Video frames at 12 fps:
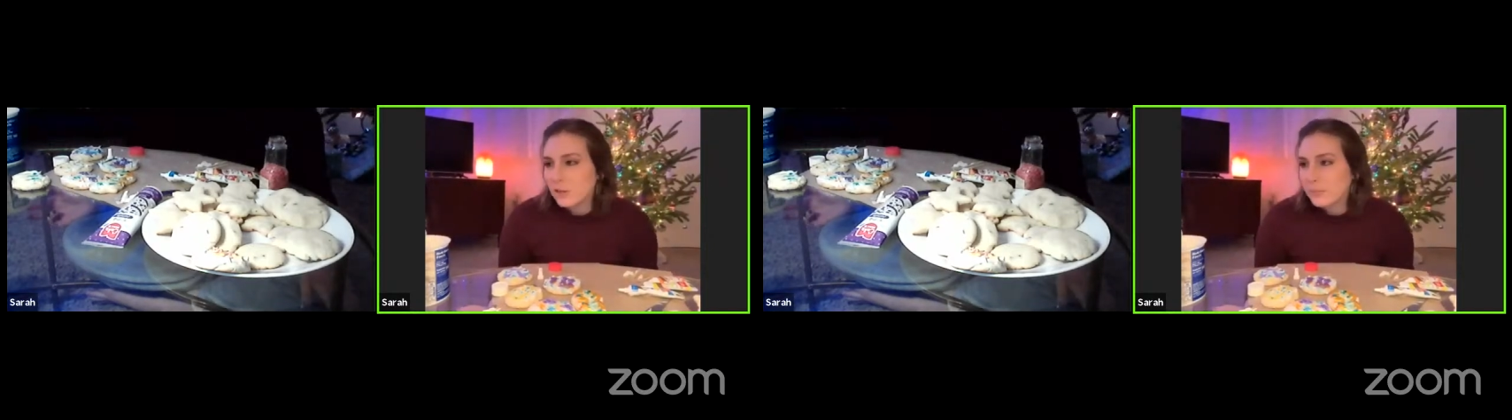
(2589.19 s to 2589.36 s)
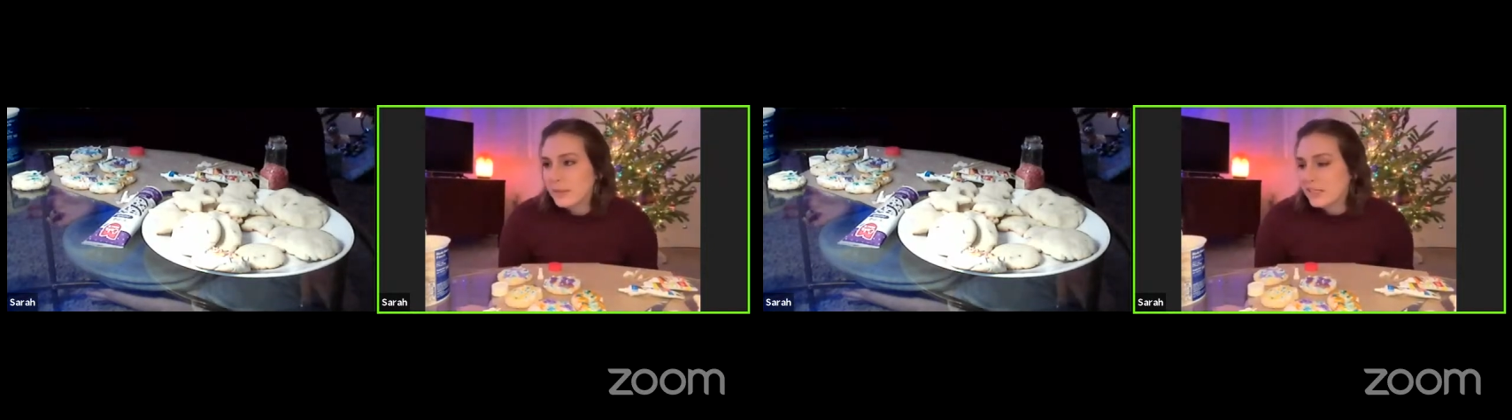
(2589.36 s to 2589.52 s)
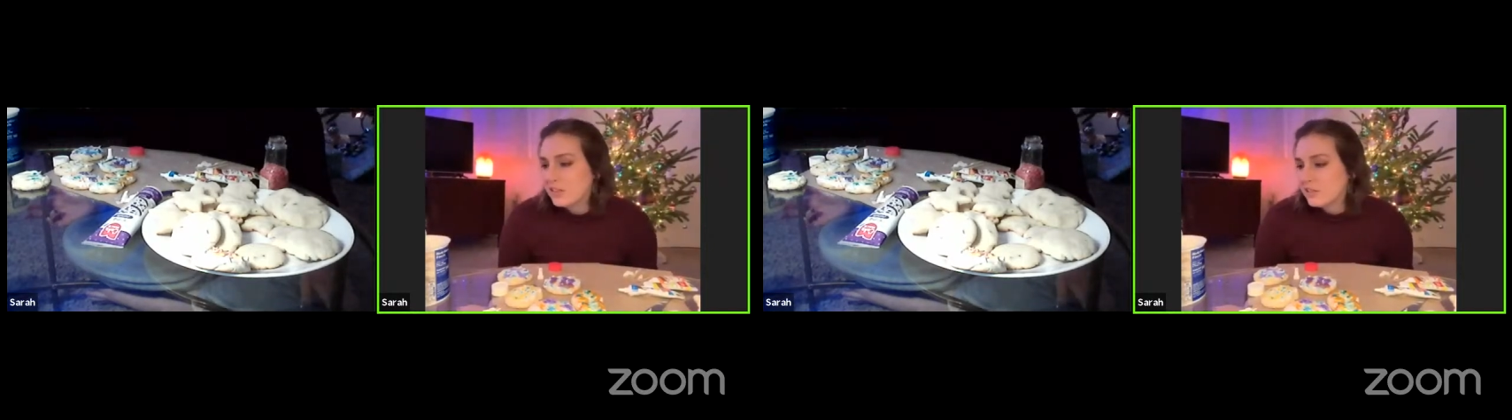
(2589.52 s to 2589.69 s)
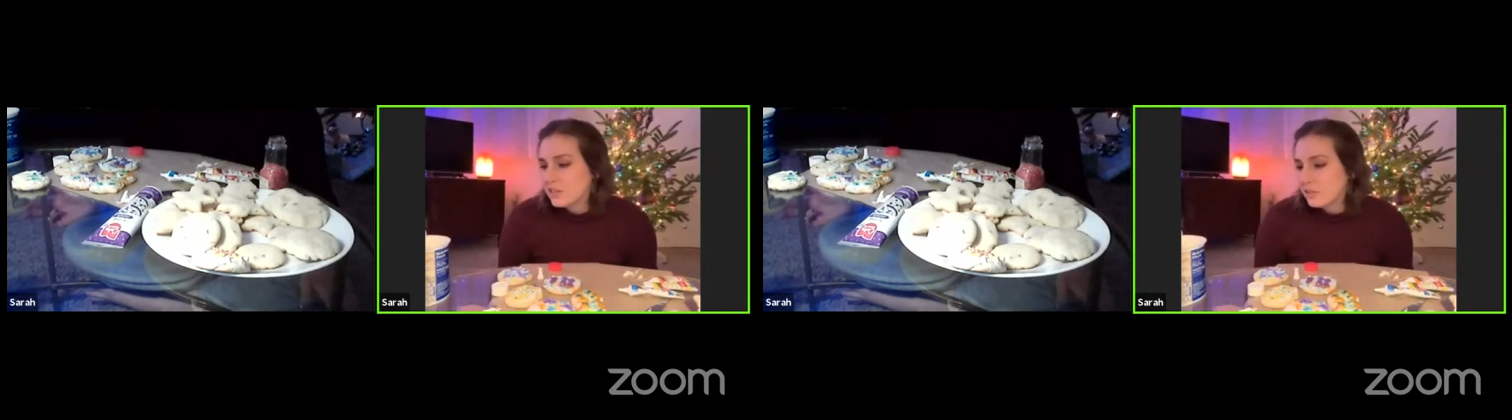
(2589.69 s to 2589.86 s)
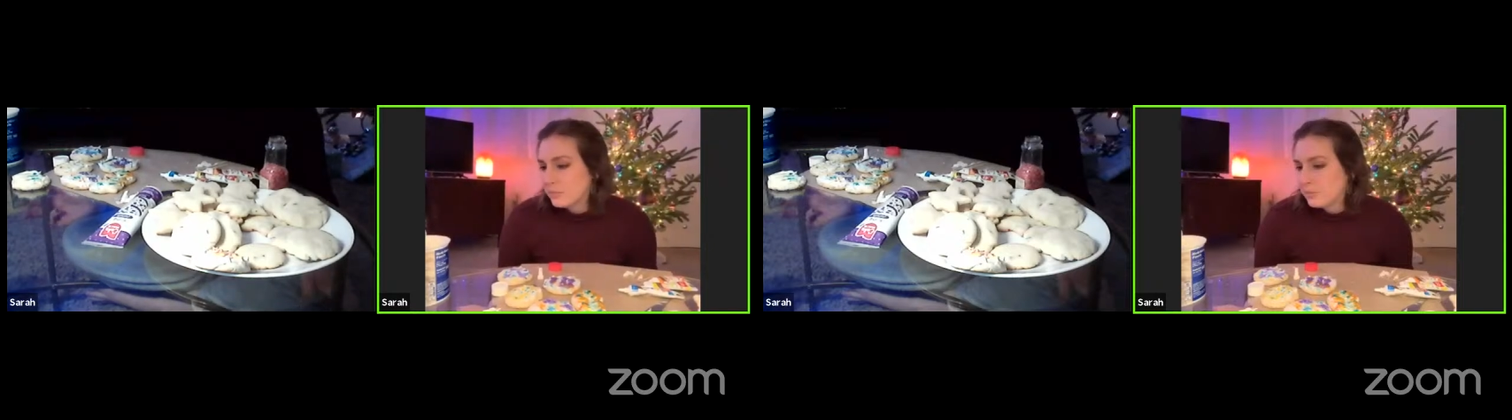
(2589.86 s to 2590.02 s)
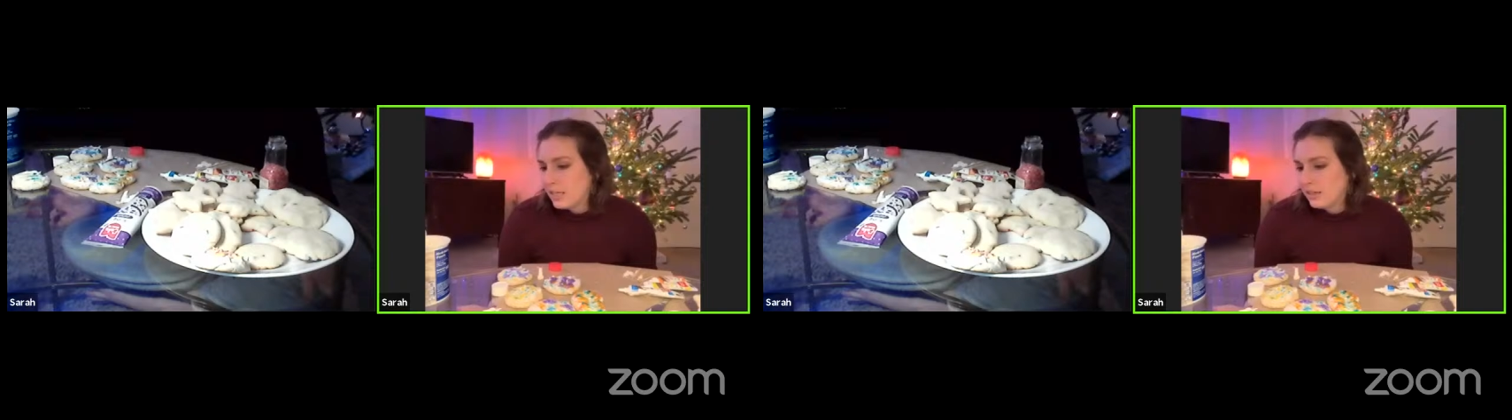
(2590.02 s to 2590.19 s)
minutes or
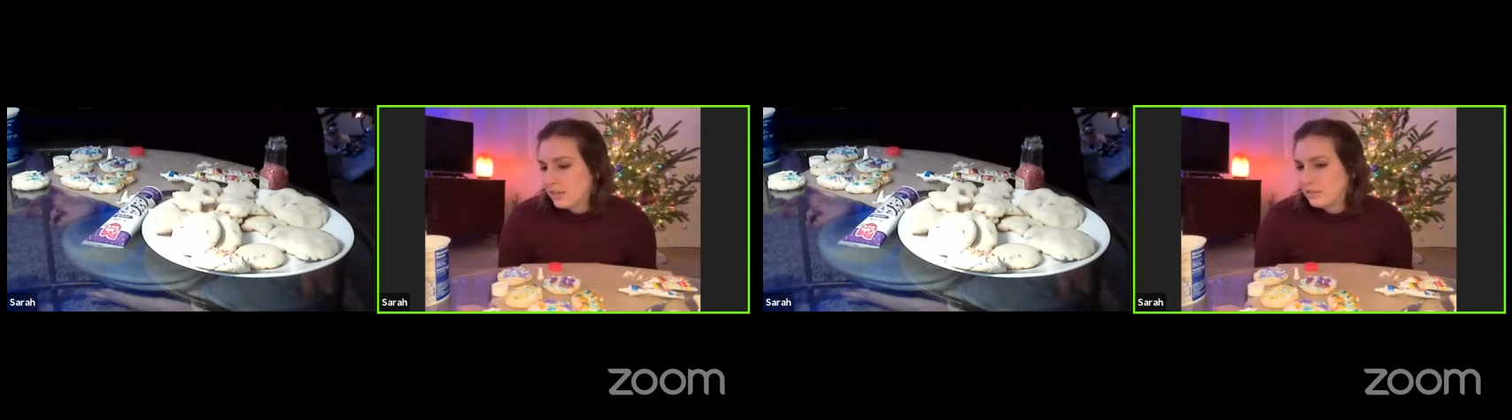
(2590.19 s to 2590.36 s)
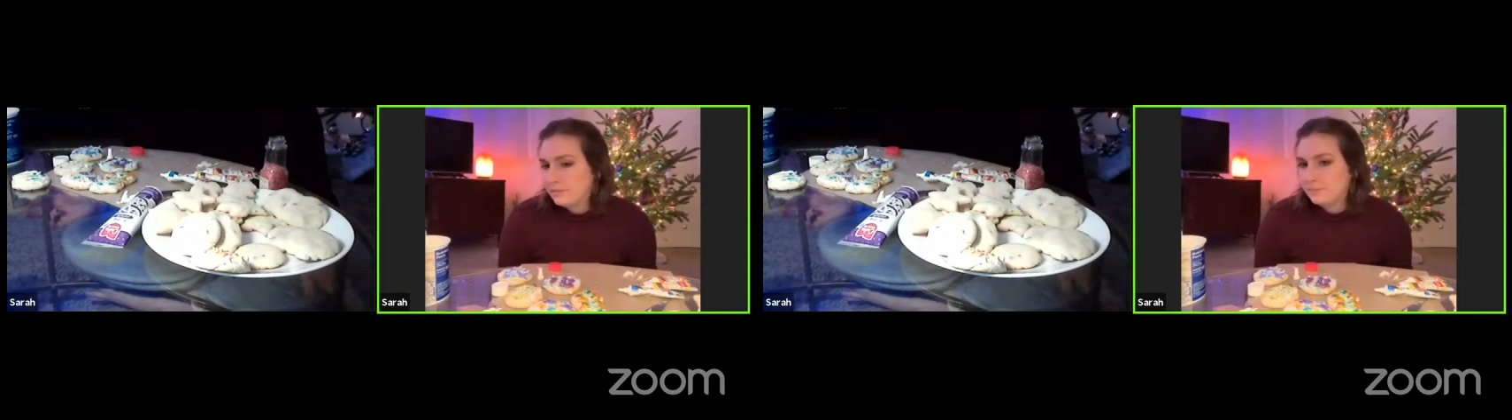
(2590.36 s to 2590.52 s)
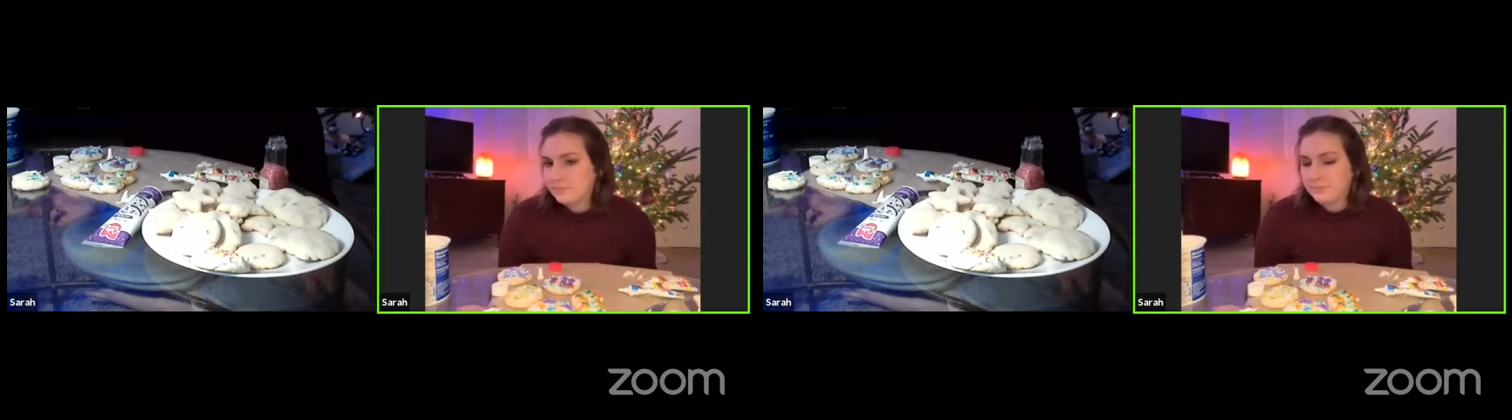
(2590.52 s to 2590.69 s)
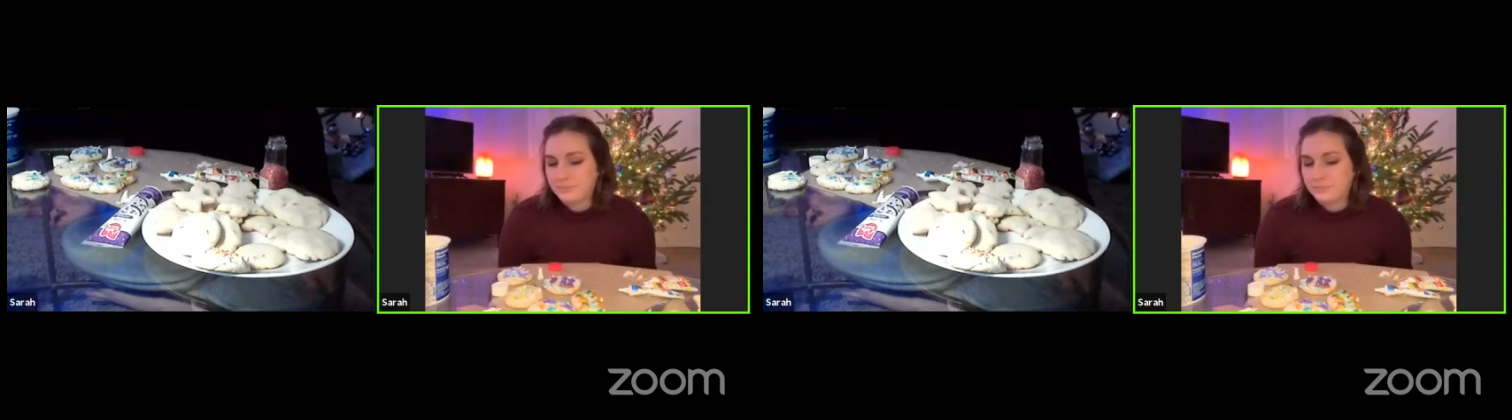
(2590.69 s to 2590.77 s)
something.